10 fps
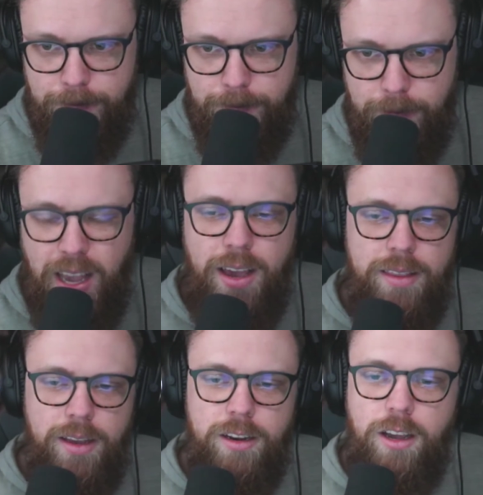yeah, and
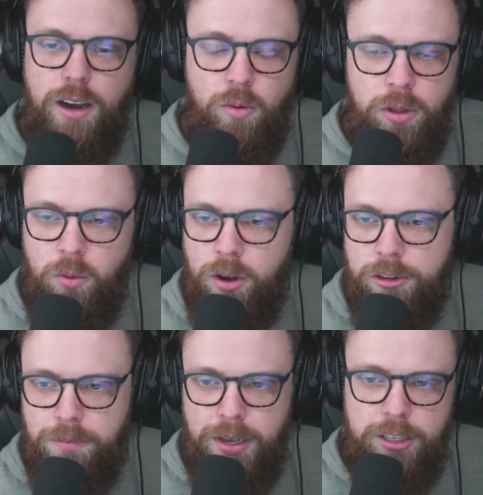then I really wanted
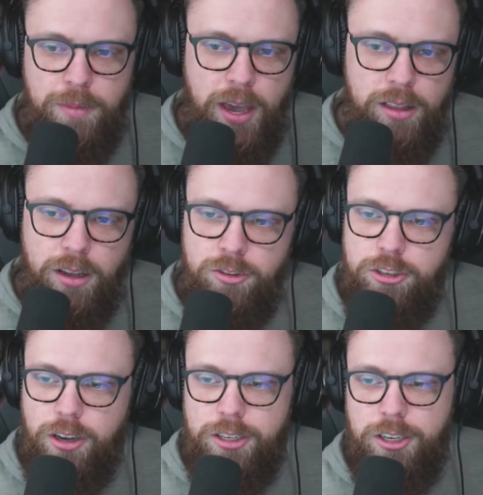to play some Halo,
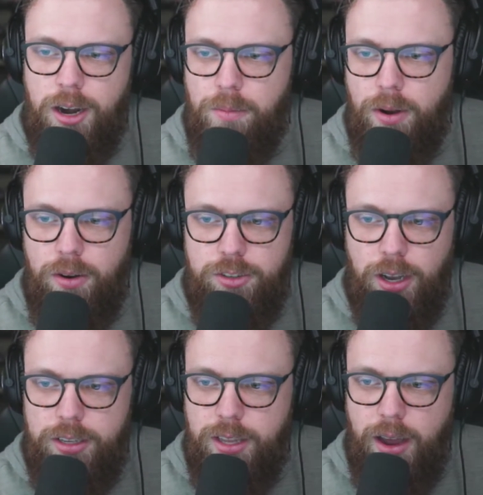so I just kind of
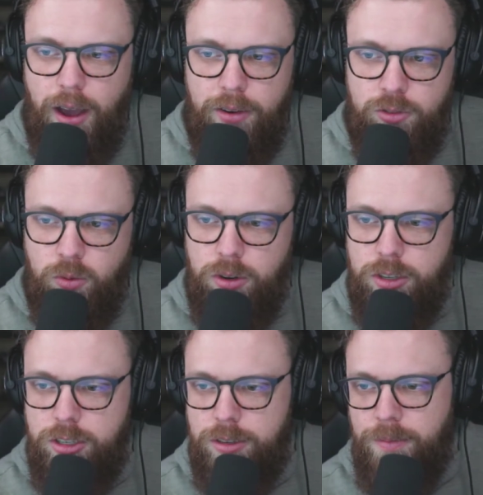prioritized that
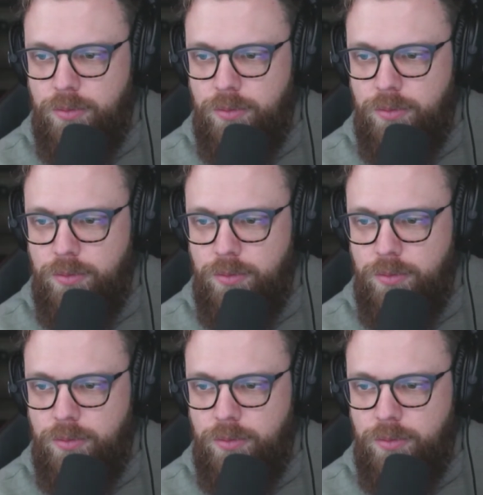afterwards.